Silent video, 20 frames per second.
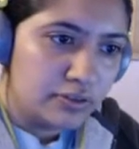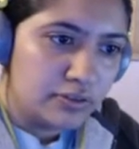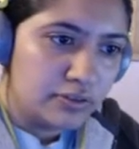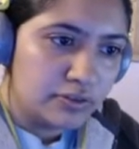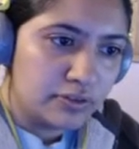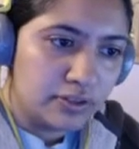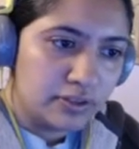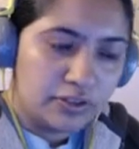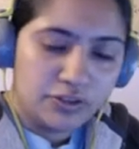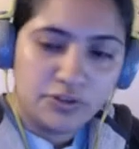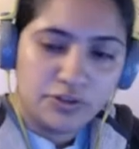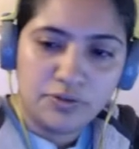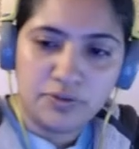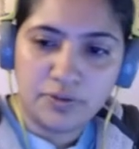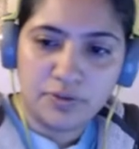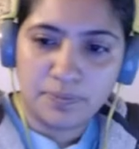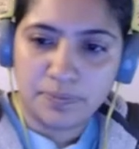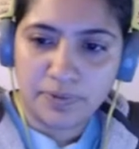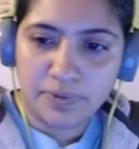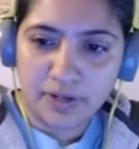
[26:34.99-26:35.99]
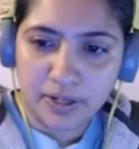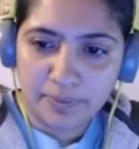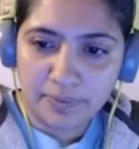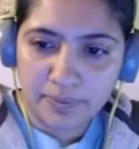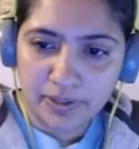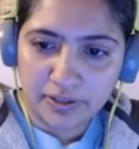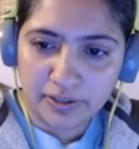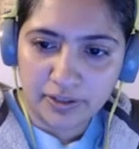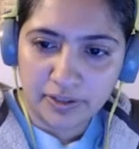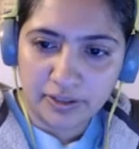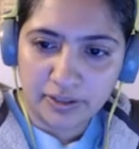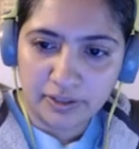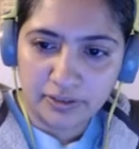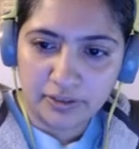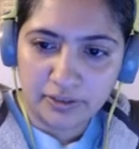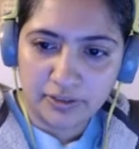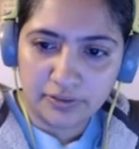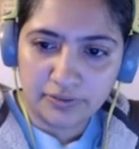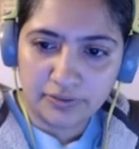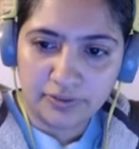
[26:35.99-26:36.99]
So I'll choose a primary
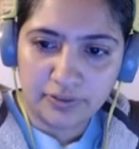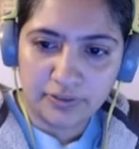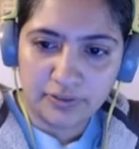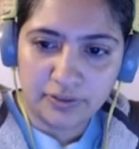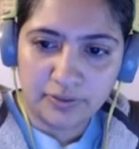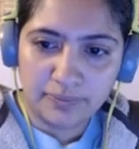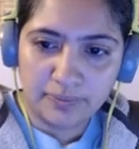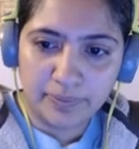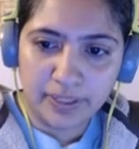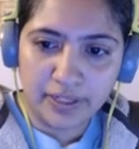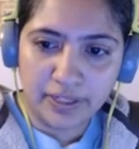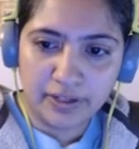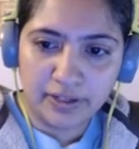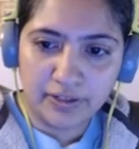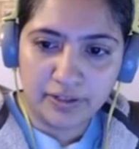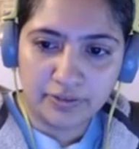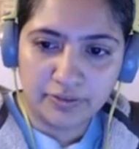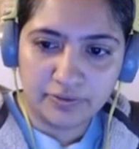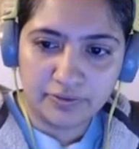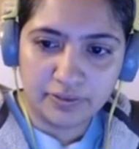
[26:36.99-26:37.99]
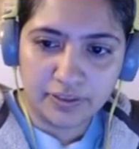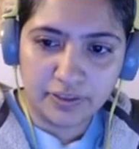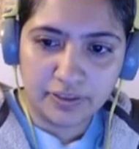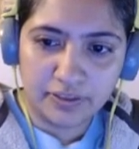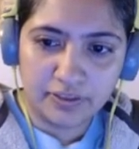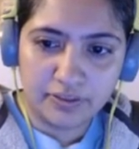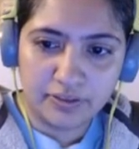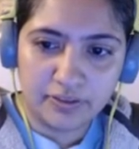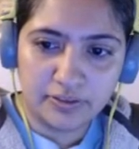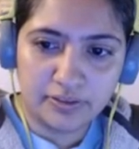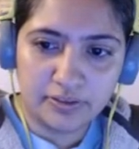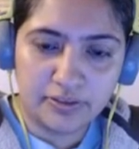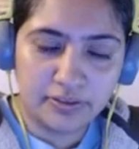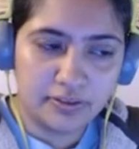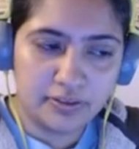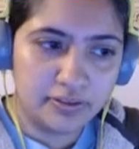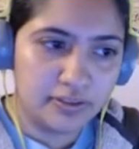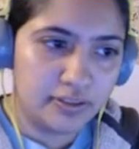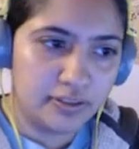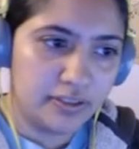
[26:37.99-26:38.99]
color for her main outfit,
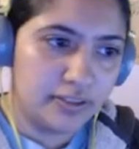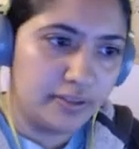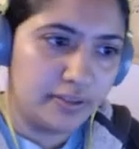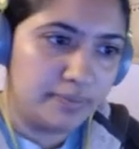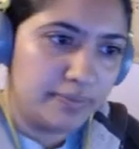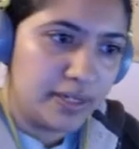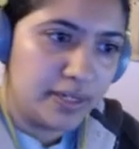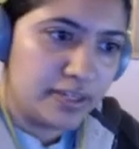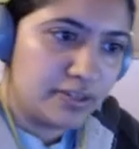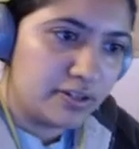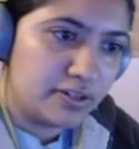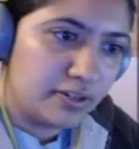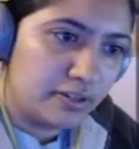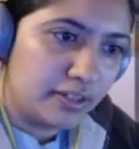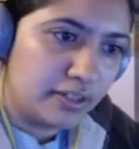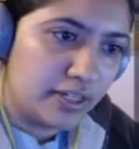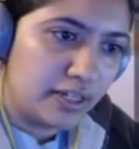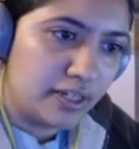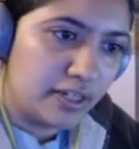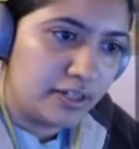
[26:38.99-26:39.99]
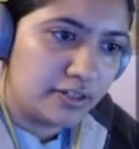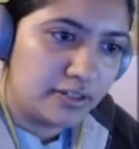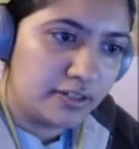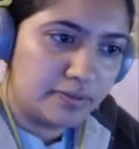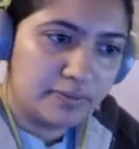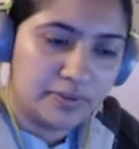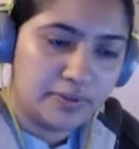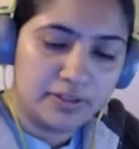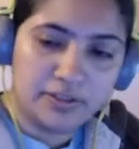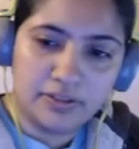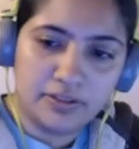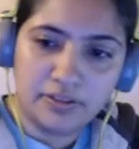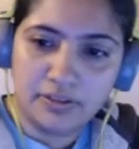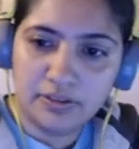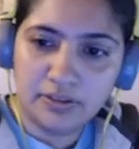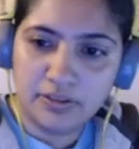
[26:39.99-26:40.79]
and then based on that, I'm gonna